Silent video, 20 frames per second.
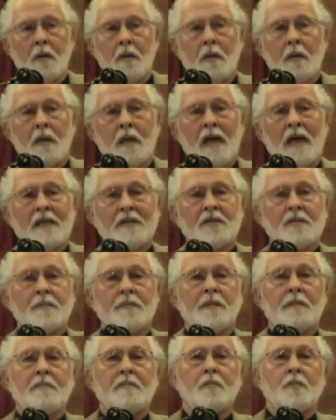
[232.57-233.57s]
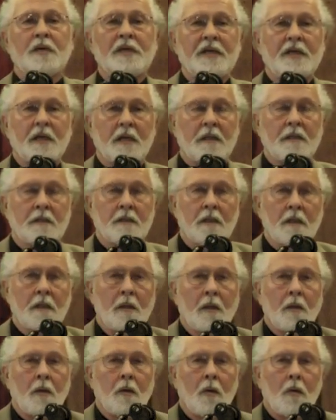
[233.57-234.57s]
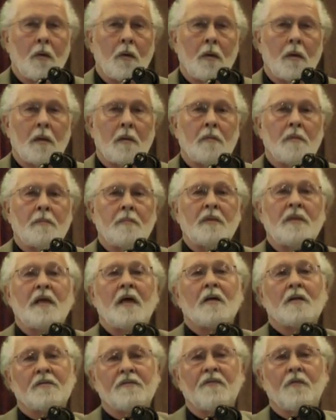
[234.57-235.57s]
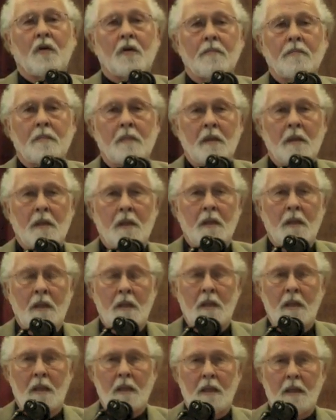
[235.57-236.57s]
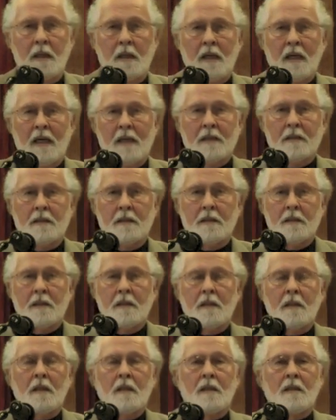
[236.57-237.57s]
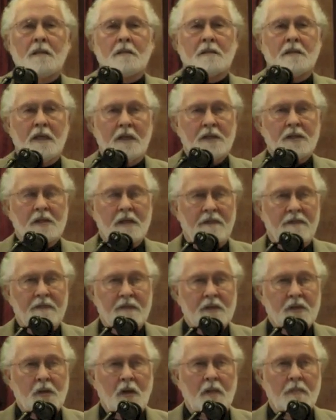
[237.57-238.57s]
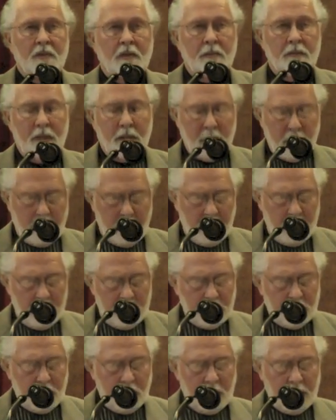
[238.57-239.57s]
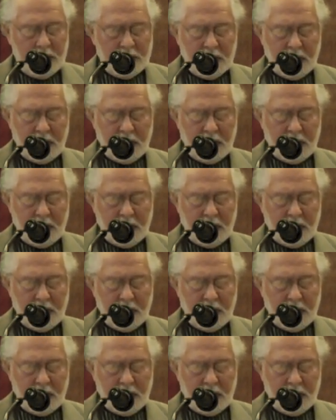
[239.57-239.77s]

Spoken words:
or has been weakened or will not form. And the case of Islam in America is no